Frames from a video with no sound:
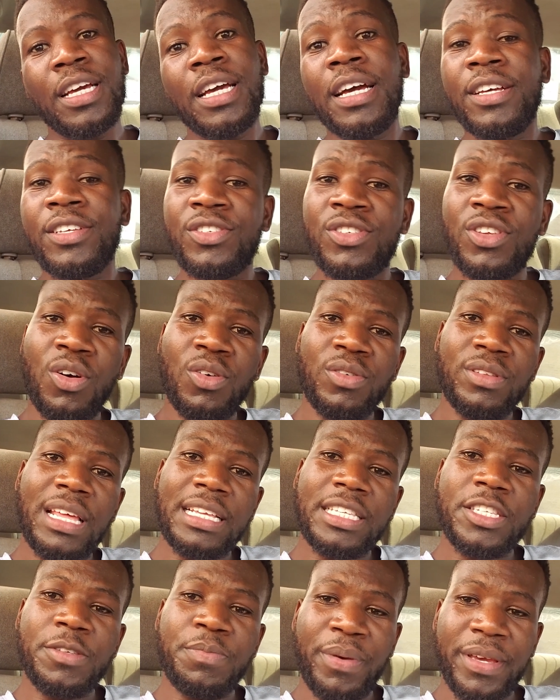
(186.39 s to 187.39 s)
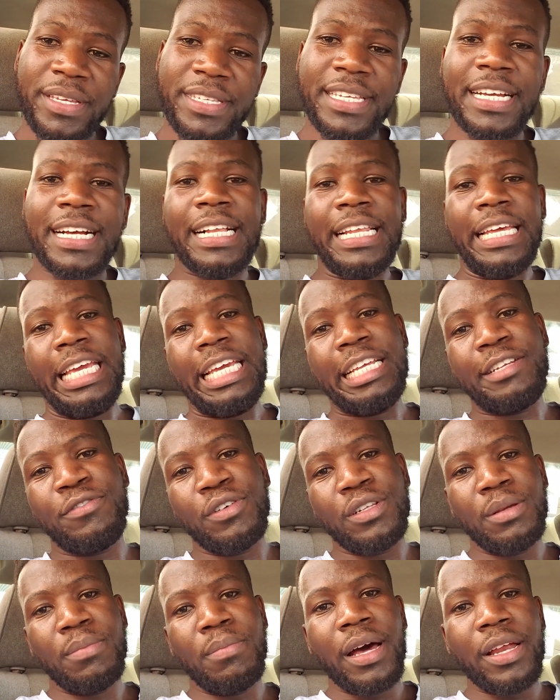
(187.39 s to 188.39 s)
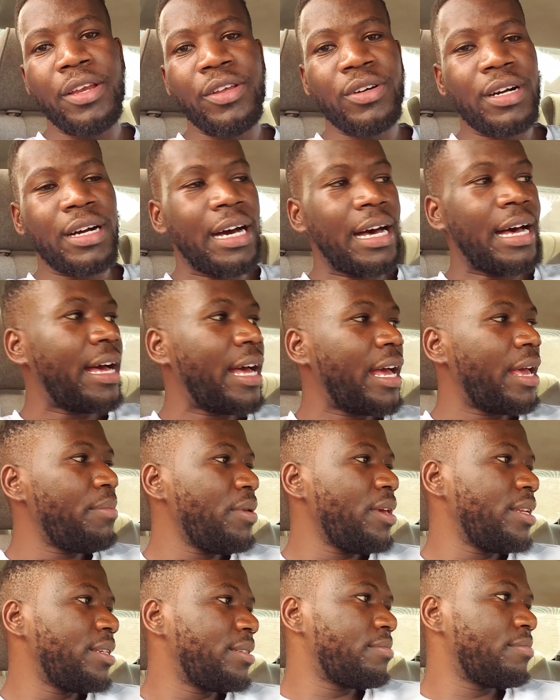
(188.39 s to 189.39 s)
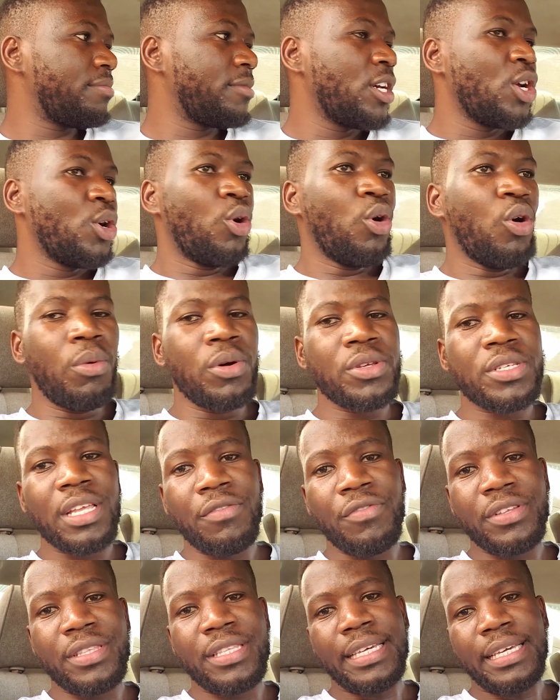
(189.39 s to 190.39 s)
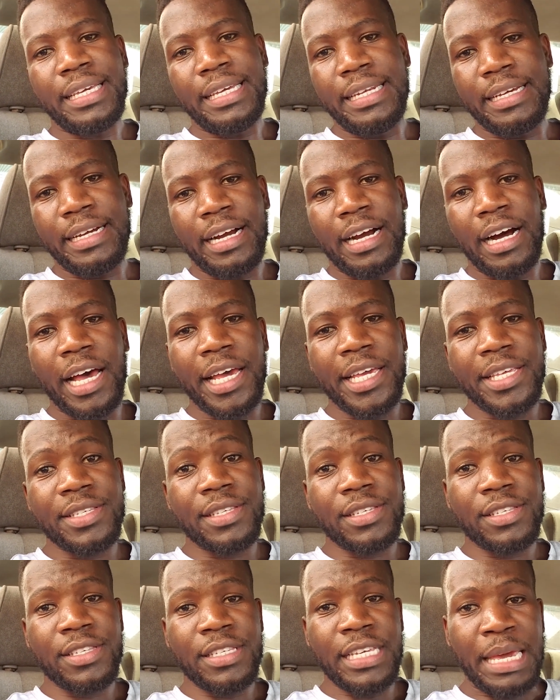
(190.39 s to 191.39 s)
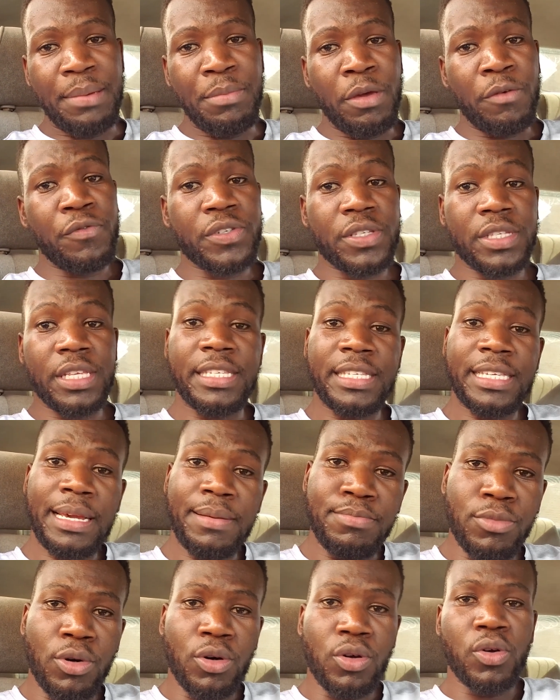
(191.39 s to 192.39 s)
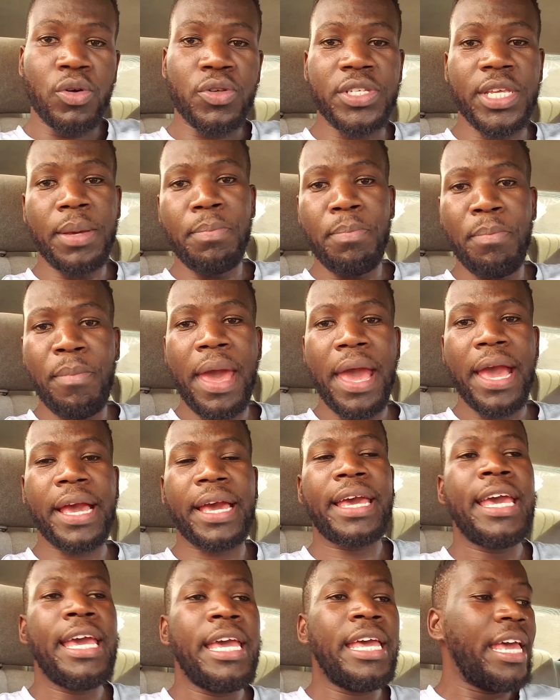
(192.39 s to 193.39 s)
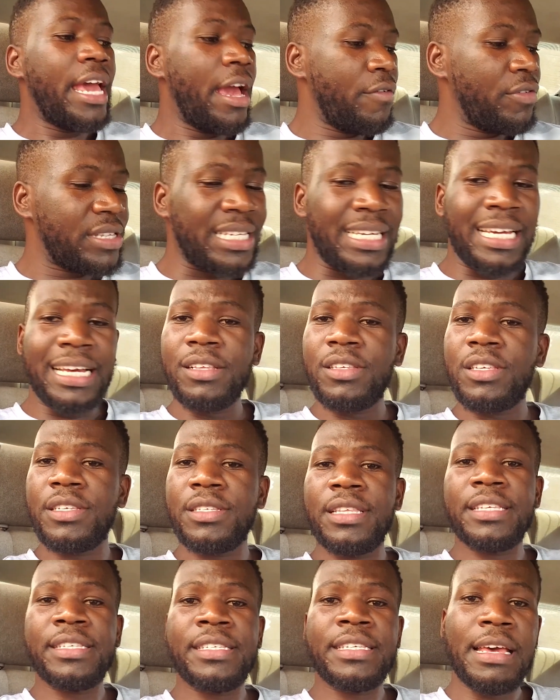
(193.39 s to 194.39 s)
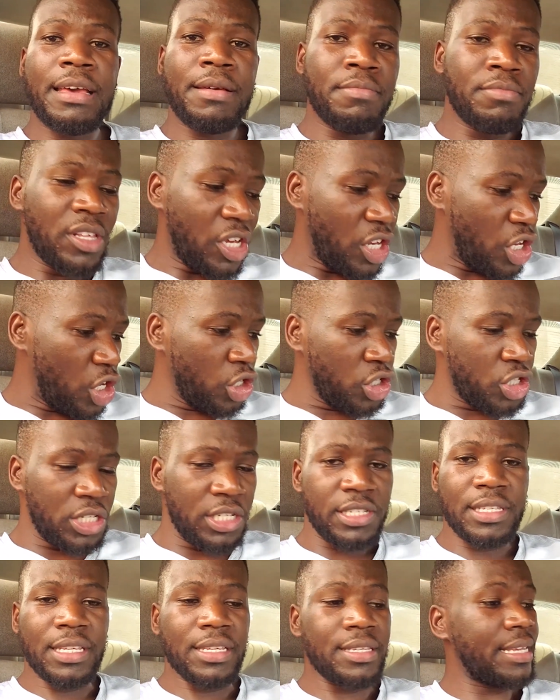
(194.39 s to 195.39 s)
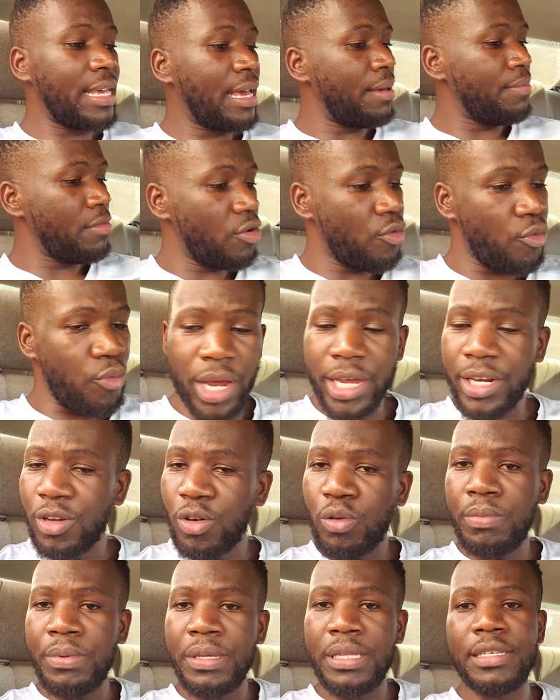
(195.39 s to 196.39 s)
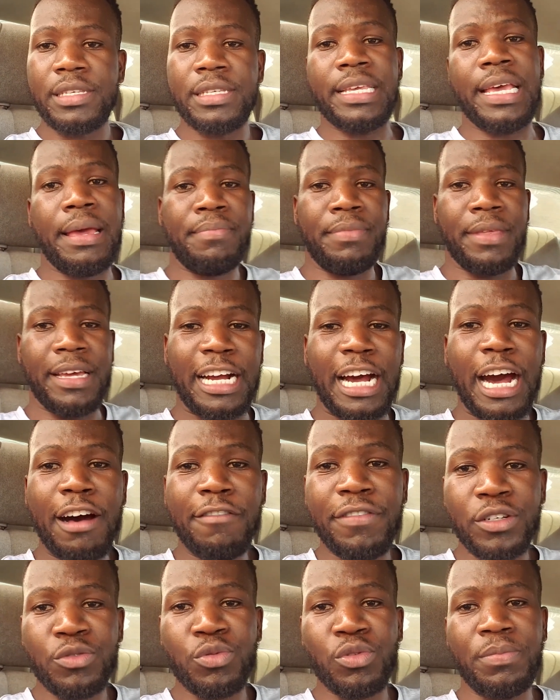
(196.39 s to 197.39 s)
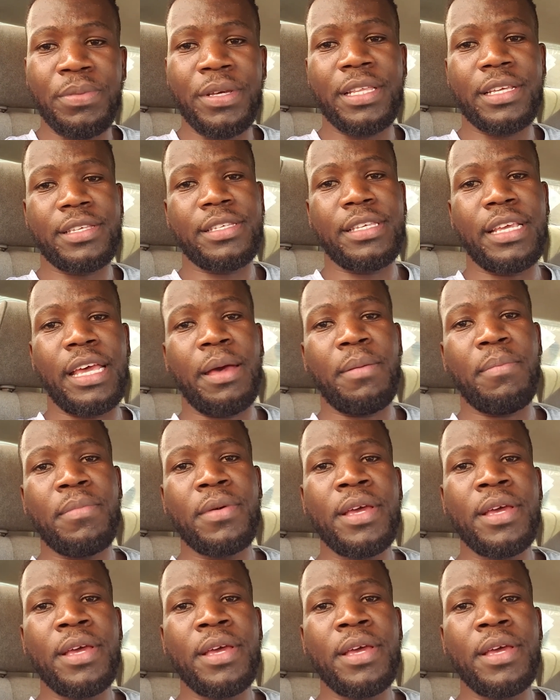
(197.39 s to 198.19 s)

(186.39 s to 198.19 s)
So that's basically it for the manual car. I mean, almost everything in the car is the same. If it's the same model, same make, everything else is the same. The engine is the same, the radio will be the same, the comfort will be the same.